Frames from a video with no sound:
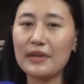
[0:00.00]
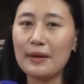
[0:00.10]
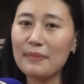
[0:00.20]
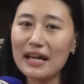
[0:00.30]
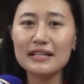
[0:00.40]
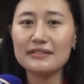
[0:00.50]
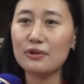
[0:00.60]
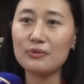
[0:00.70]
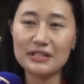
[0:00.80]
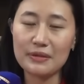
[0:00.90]
math is
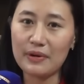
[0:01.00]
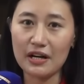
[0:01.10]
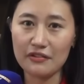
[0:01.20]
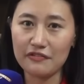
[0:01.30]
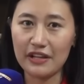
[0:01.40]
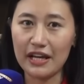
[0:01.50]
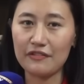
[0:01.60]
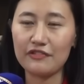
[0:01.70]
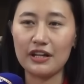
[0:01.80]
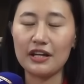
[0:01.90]
always a part of
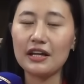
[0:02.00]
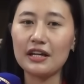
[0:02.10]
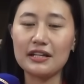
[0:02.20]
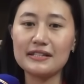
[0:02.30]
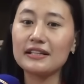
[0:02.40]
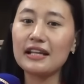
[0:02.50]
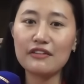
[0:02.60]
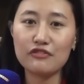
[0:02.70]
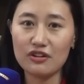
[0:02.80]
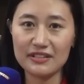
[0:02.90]
life. It is a
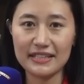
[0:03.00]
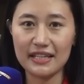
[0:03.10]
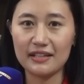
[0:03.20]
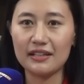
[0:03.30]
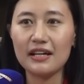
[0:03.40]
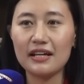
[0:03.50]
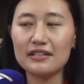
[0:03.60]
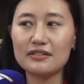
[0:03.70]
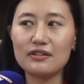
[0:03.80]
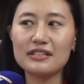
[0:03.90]
lifelong skill. It
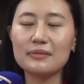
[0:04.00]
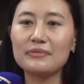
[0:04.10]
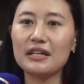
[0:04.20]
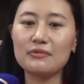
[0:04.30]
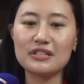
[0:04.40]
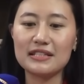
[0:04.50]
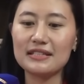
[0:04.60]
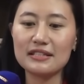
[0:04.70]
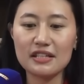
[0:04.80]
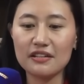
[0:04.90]
is not something which
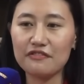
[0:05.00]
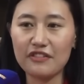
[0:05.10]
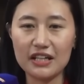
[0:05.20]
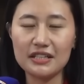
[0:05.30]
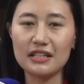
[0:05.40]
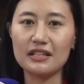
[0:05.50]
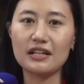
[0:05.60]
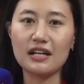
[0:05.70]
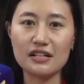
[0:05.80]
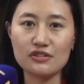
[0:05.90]
is just confined in the
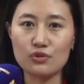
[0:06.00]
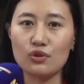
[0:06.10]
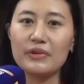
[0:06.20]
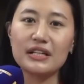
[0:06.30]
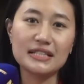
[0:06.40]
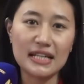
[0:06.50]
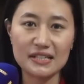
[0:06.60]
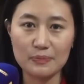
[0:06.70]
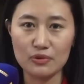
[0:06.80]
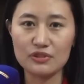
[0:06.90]
classroom, in the
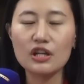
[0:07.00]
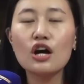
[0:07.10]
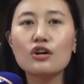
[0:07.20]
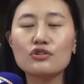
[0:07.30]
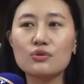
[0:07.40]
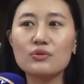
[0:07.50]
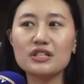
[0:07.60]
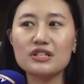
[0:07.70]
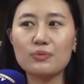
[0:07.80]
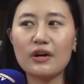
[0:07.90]
textbooks. So
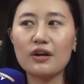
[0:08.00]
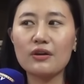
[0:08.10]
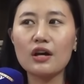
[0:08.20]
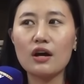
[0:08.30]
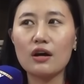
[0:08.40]
which is why